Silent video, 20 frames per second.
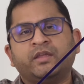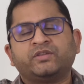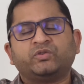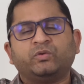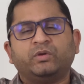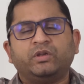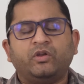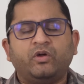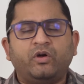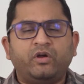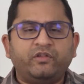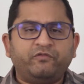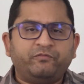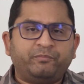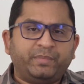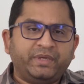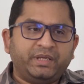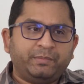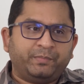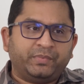So a lot
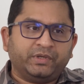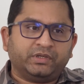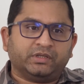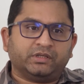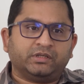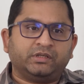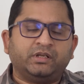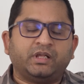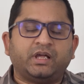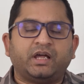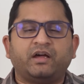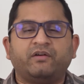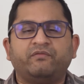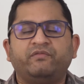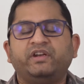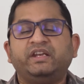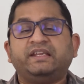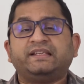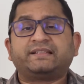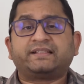of people are
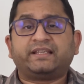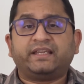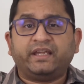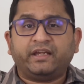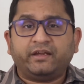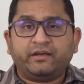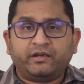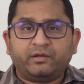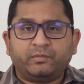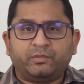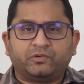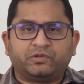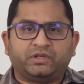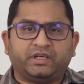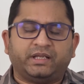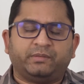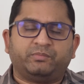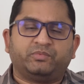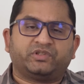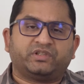very scared about
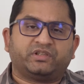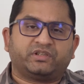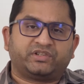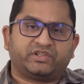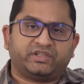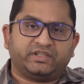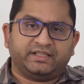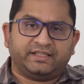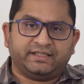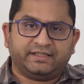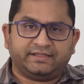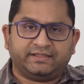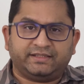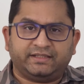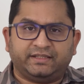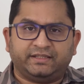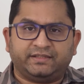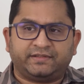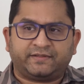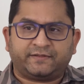liposuction these
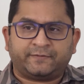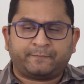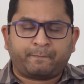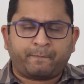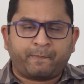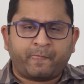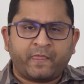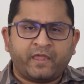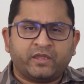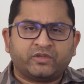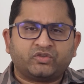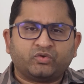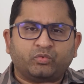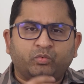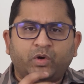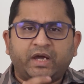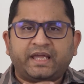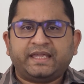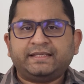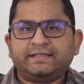days. So
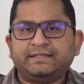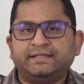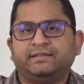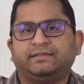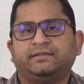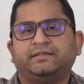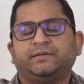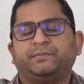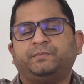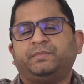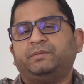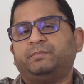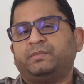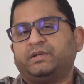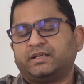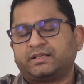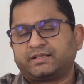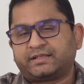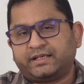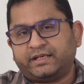why is it that people
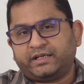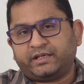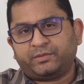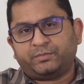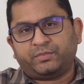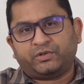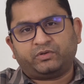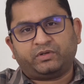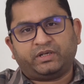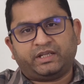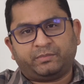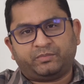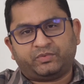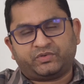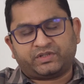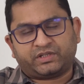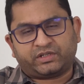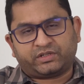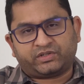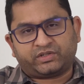are scared about
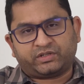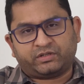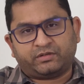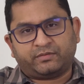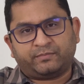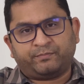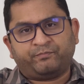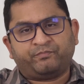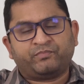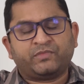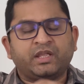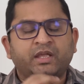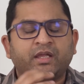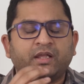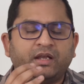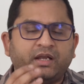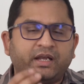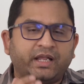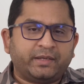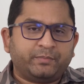liposuction?
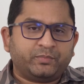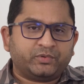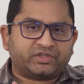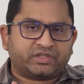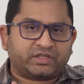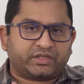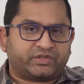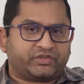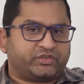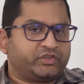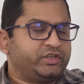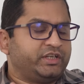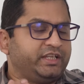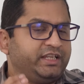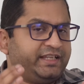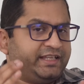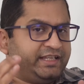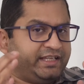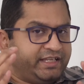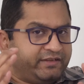Liposuction,
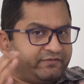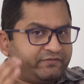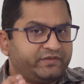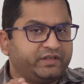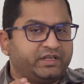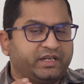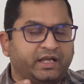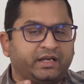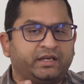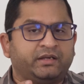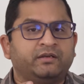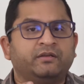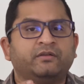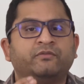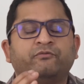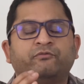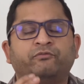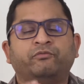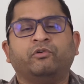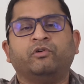if done
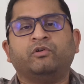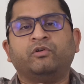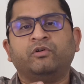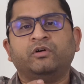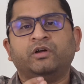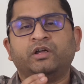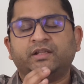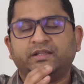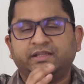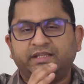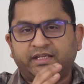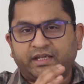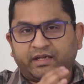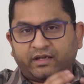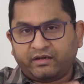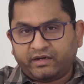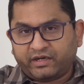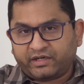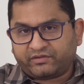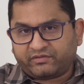for the
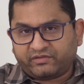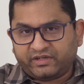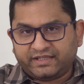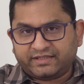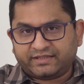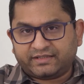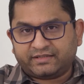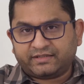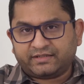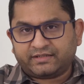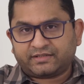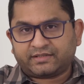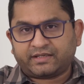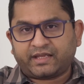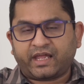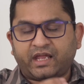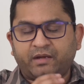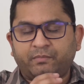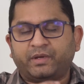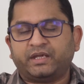correct reasons
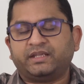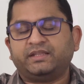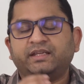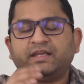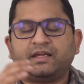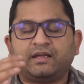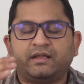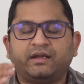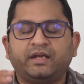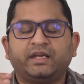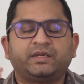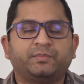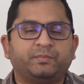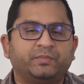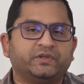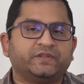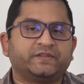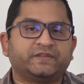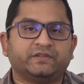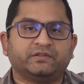and by the correct
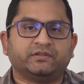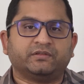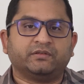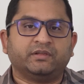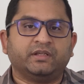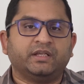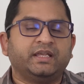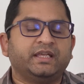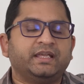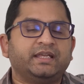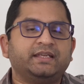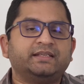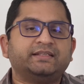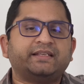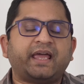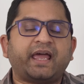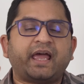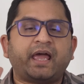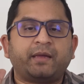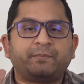person, is
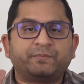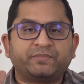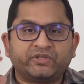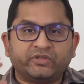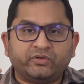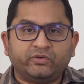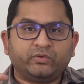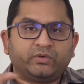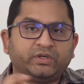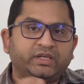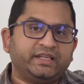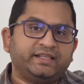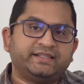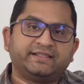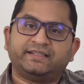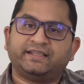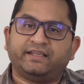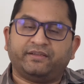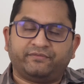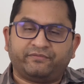absolutely
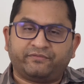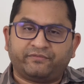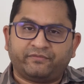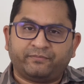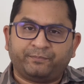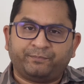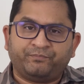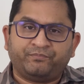safe.